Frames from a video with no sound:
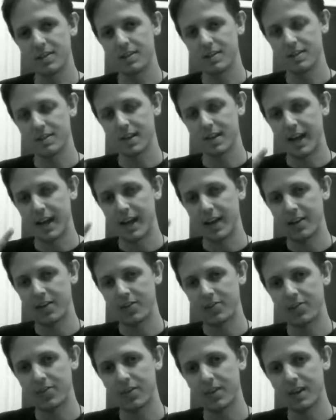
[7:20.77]
Does it
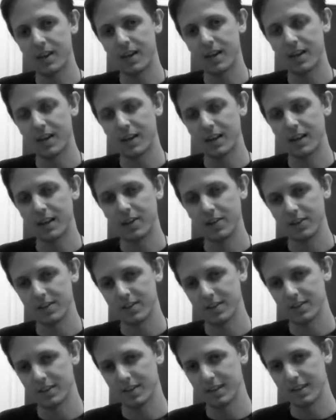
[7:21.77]
have
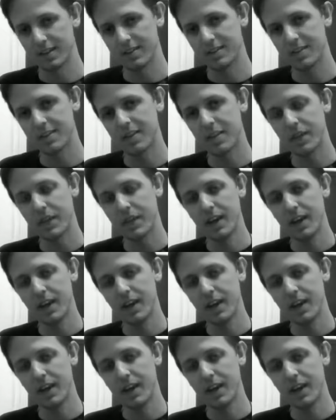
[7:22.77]
helixes in this?